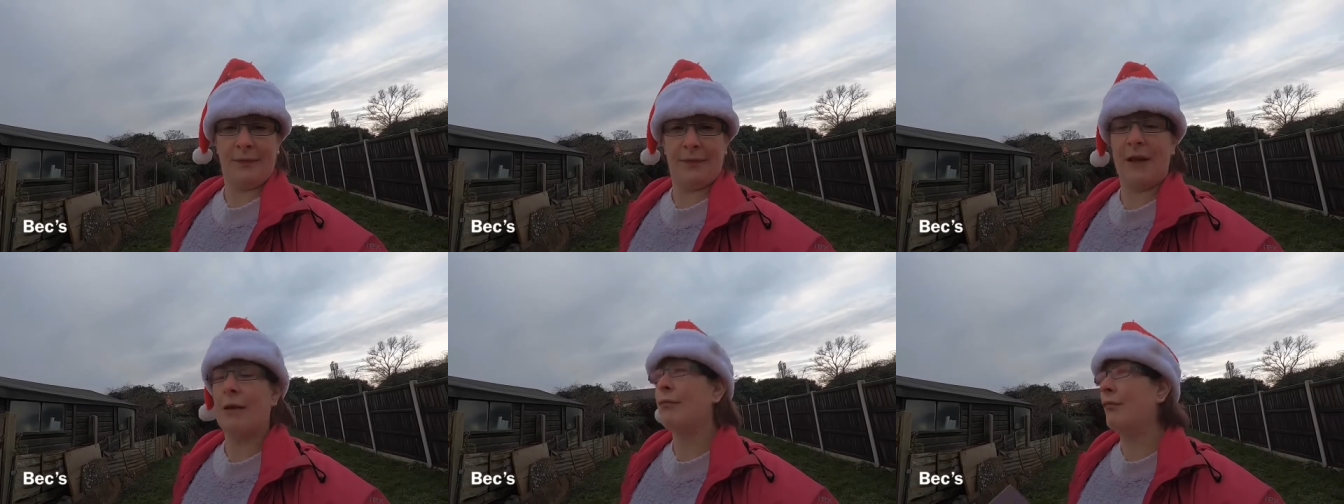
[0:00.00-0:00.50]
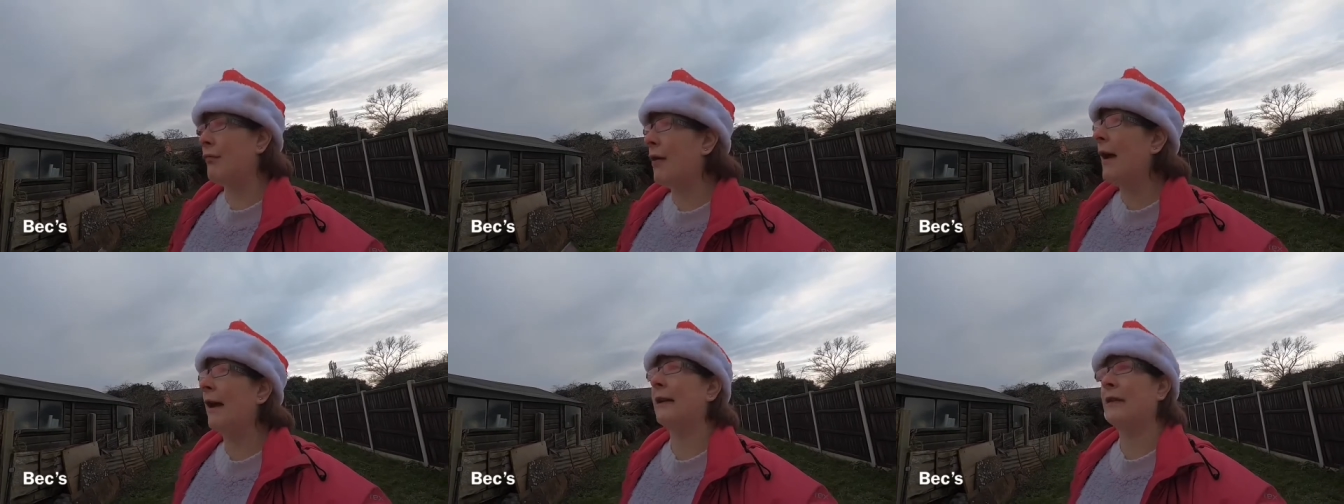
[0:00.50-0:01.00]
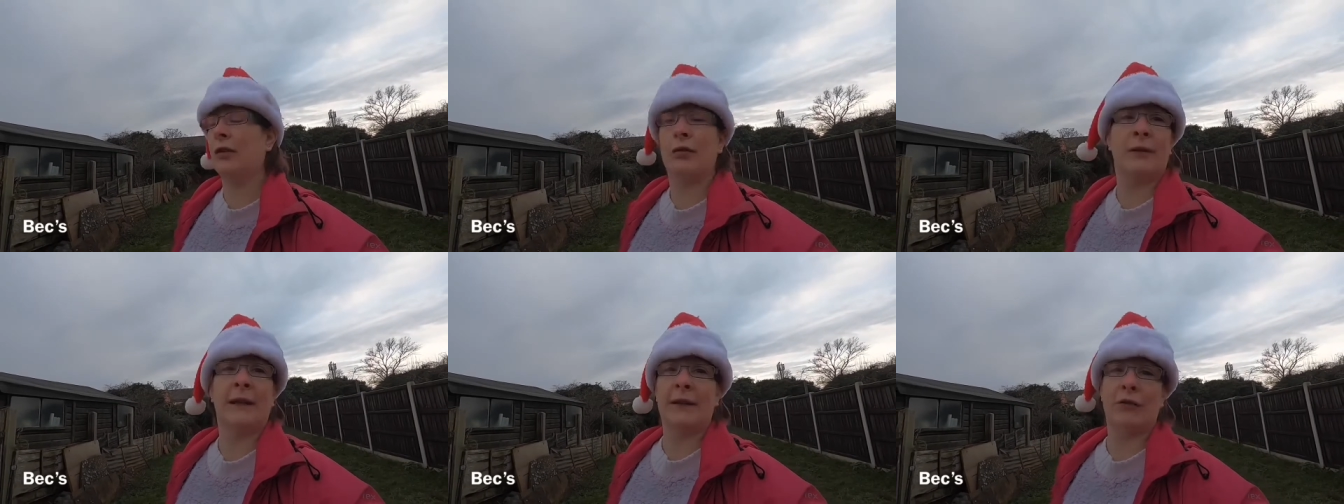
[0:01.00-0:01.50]
they really do
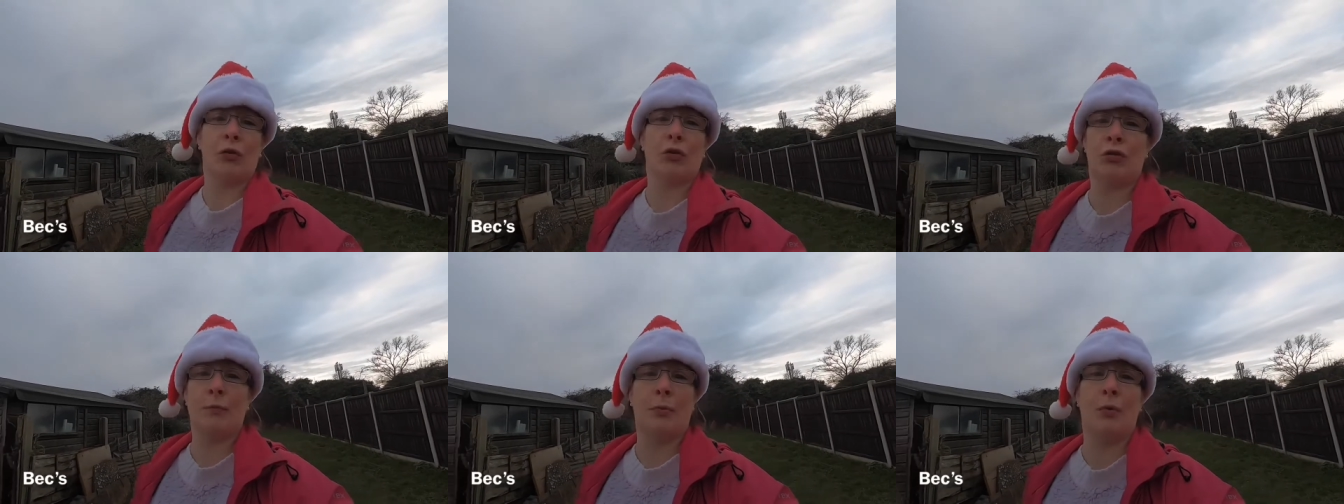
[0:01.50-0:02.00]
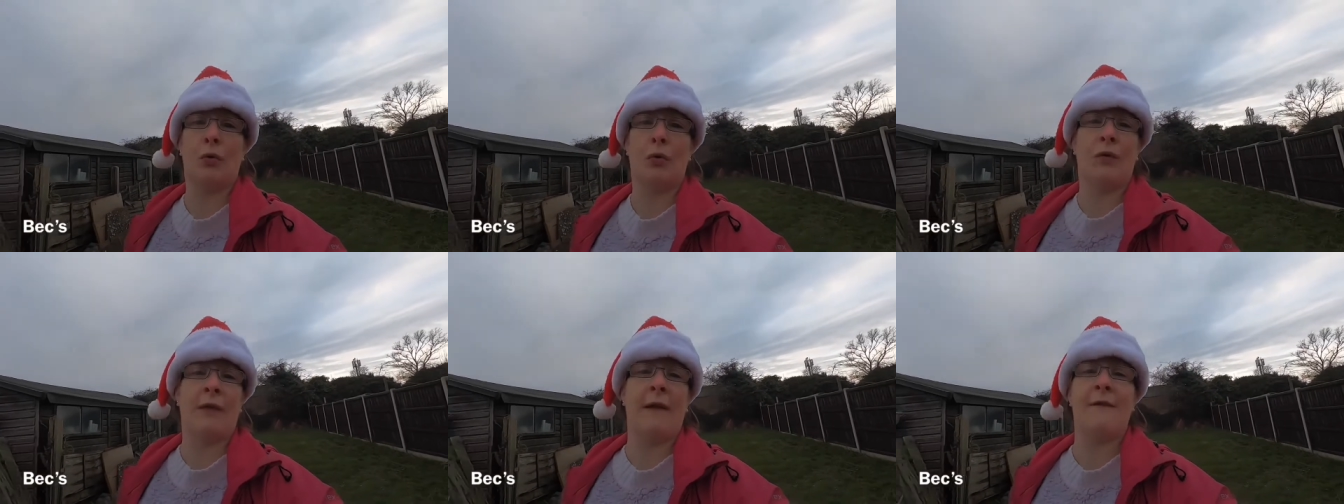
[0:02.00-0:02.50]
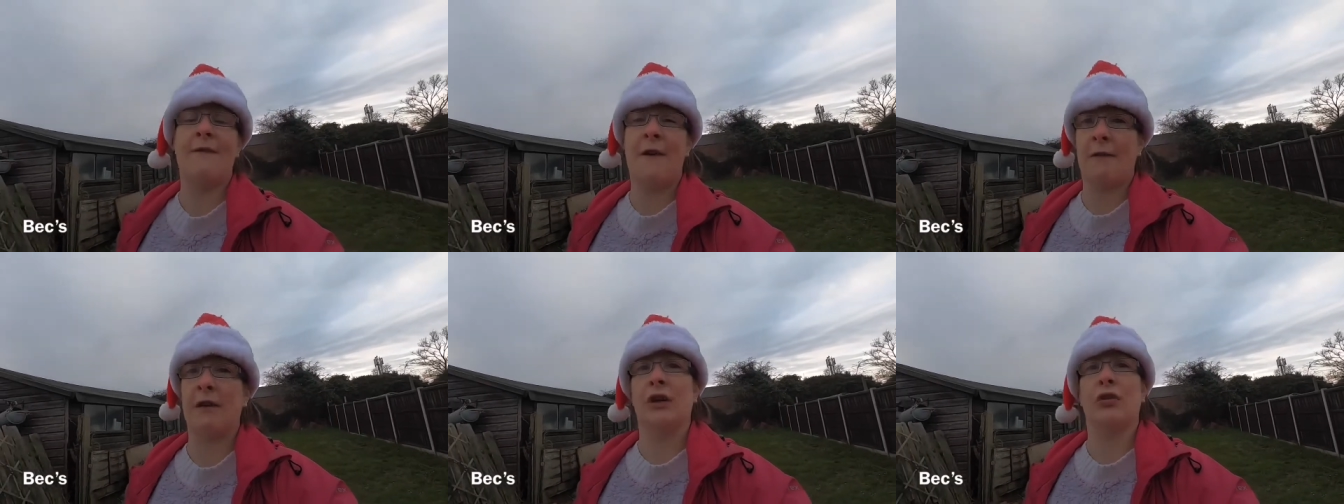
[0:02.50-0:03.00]
need your support they're
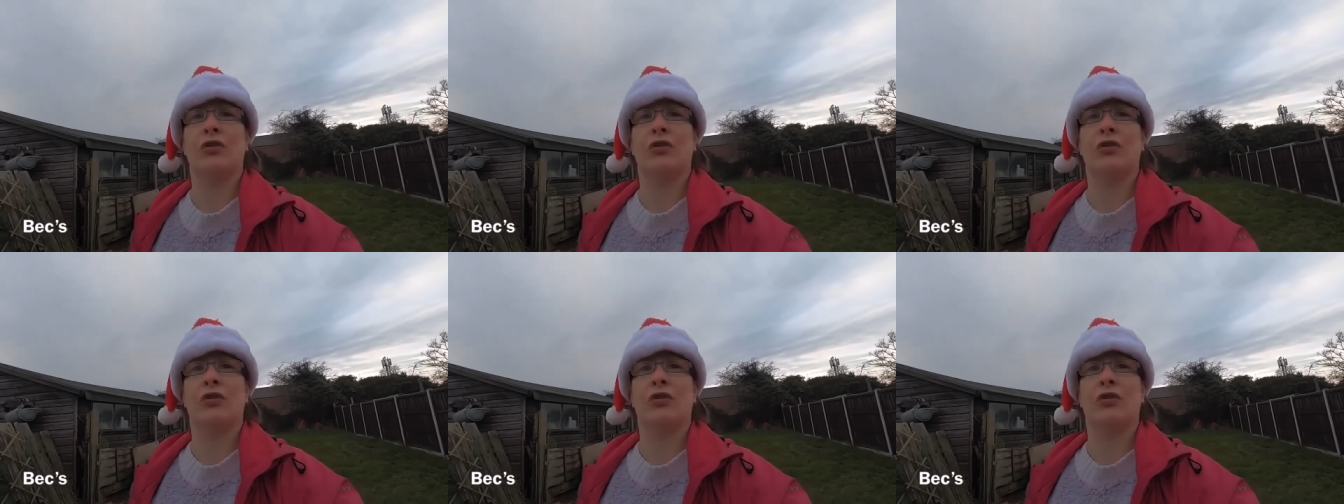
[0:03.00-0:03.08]
very good